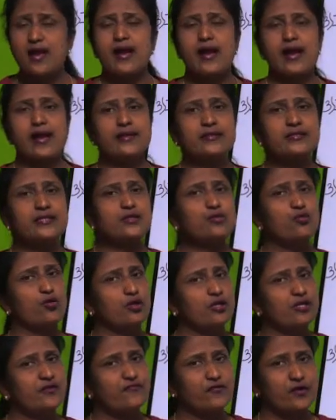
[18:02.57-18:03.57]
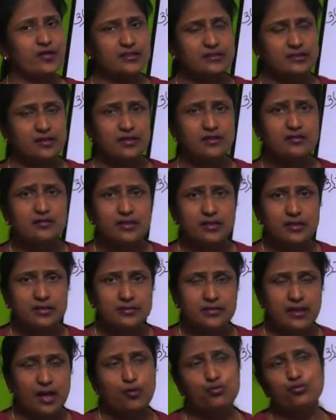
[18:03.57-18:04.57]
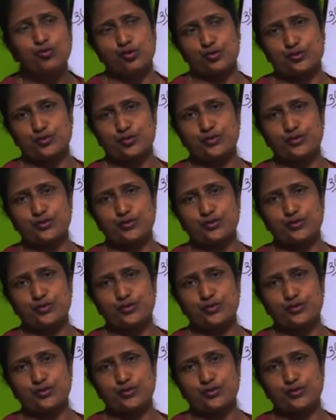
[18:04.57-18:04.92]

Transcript: and they qualify the noun also.